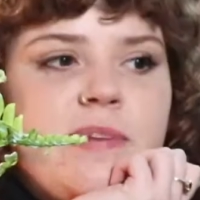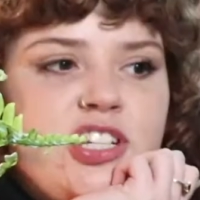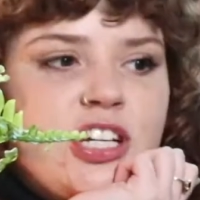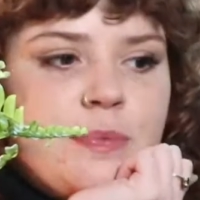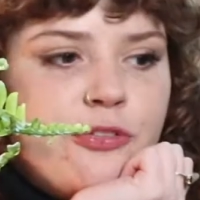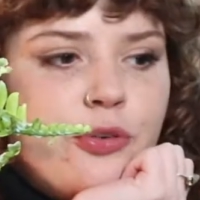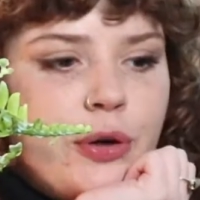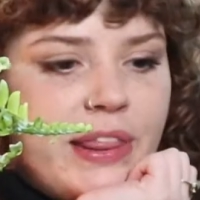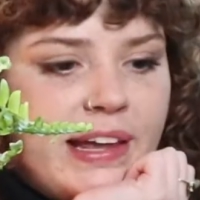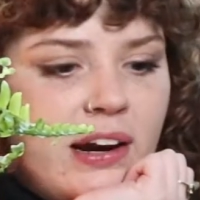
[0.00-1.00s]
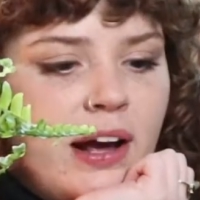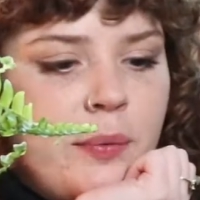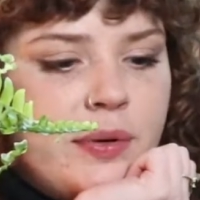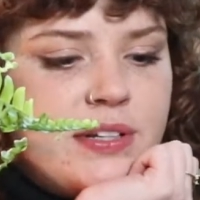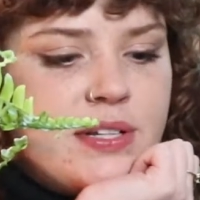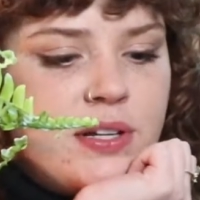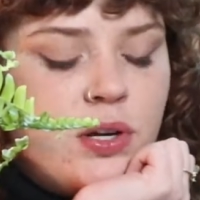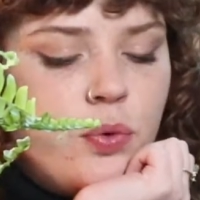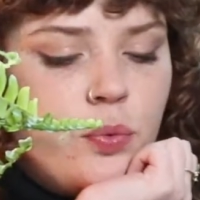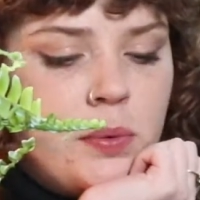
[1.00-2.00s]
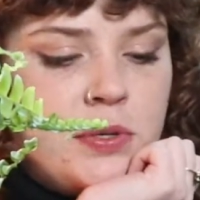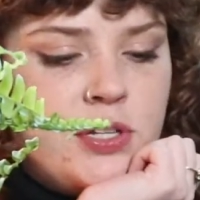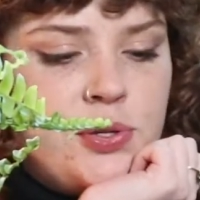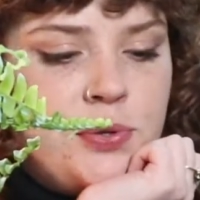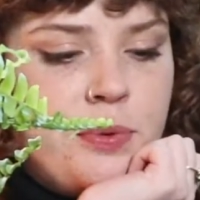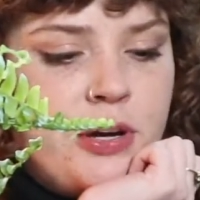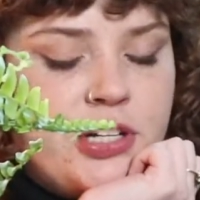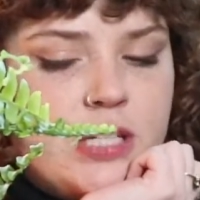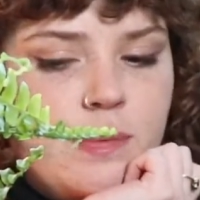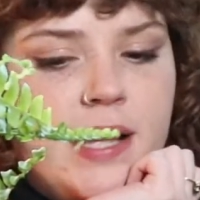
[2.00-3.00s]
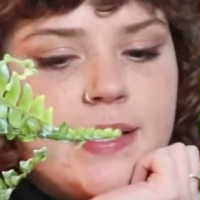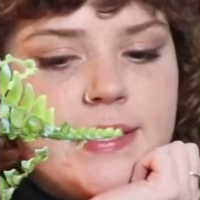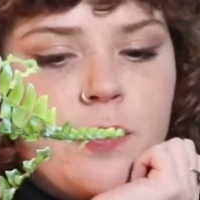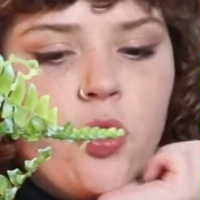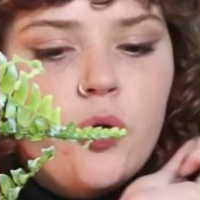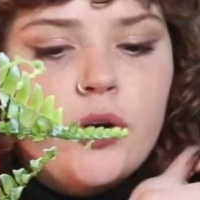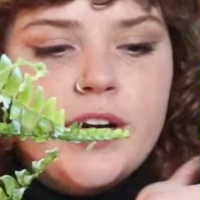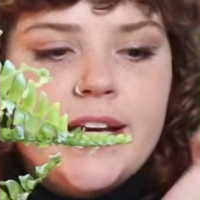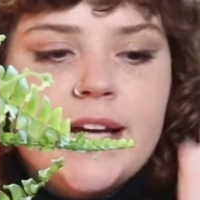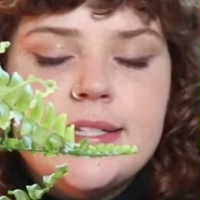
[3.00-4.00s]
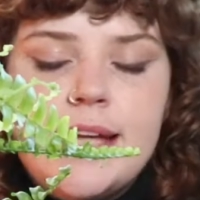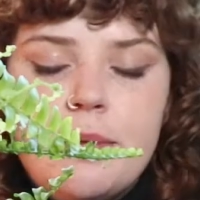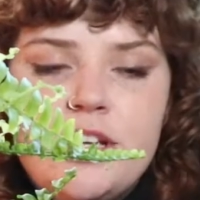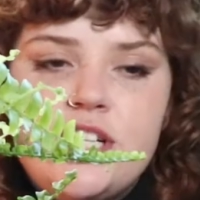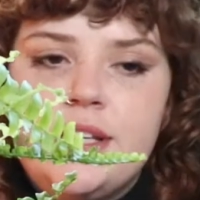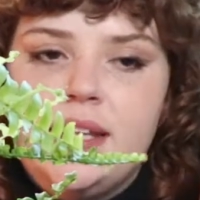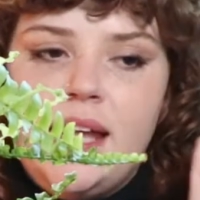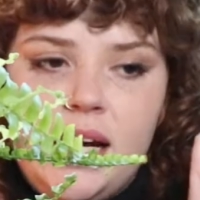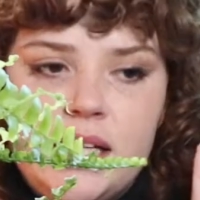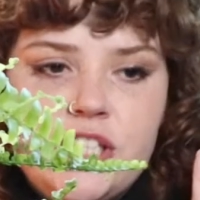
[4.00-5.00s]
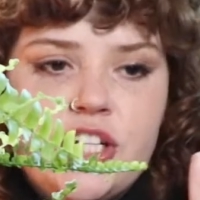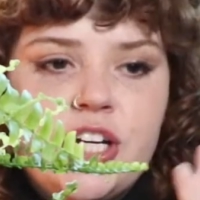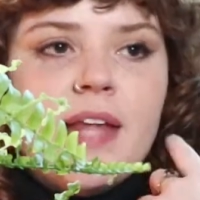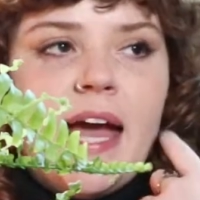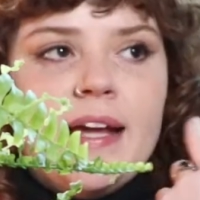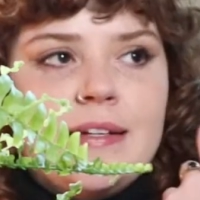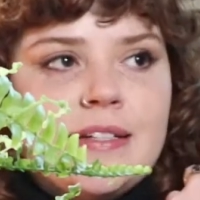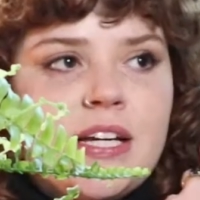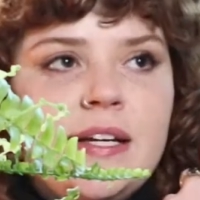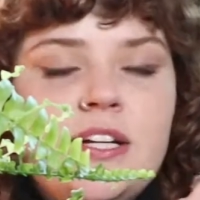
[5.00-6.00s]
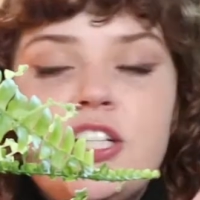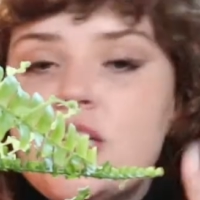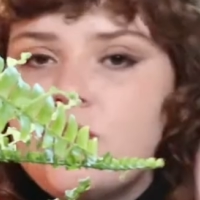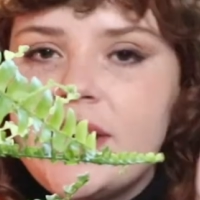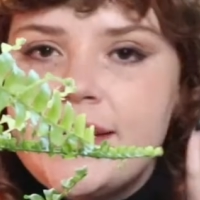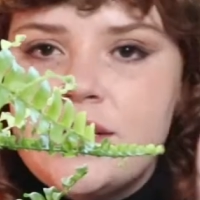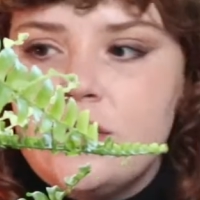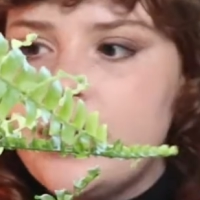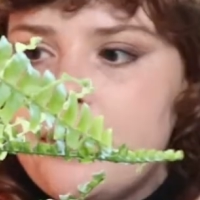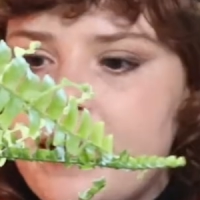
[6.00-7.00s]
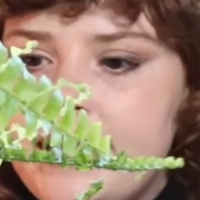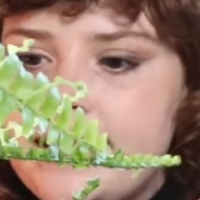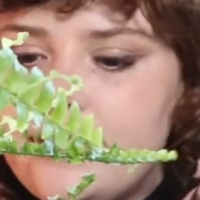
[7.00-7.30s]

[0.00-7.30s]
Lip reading: mentioned before that I would want to purchase plants that were already established and large and just ready to look amazing